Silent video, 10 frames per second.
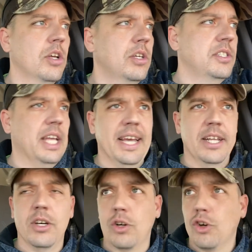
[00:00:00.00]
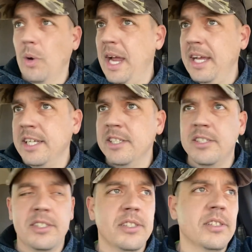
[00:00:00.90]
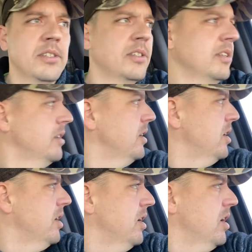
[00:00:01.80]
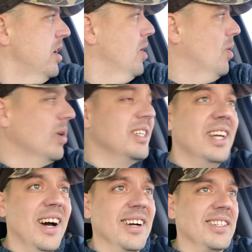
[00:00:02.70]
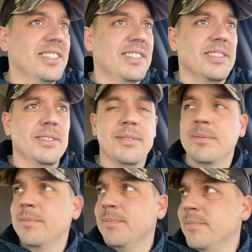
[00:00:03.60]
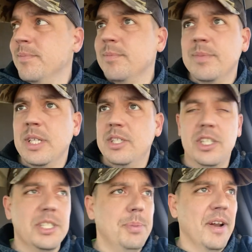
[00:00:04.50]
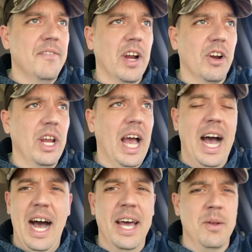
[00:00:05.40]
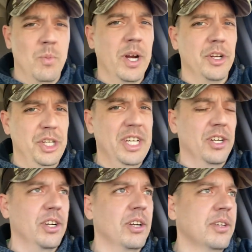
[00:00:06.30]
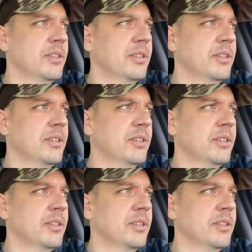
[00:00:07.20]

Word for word: sandhill cranes, or ducks. It's just been a very odd and weird year.